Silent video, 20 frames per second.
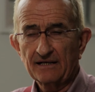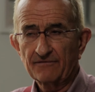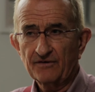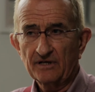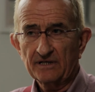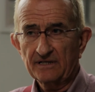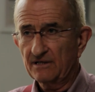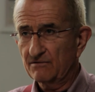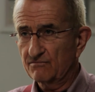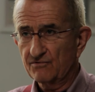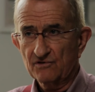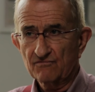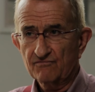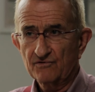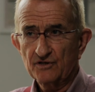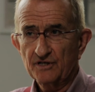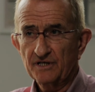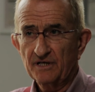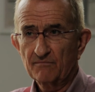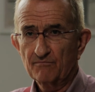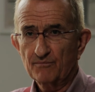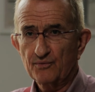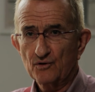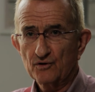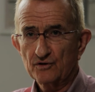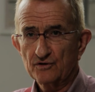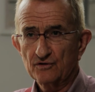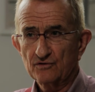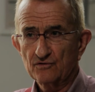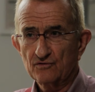I think that was very
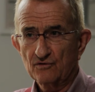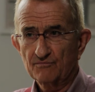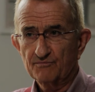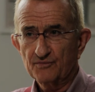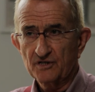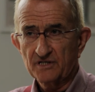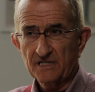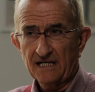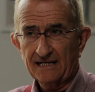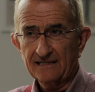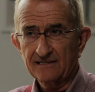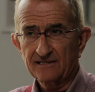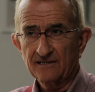important to protect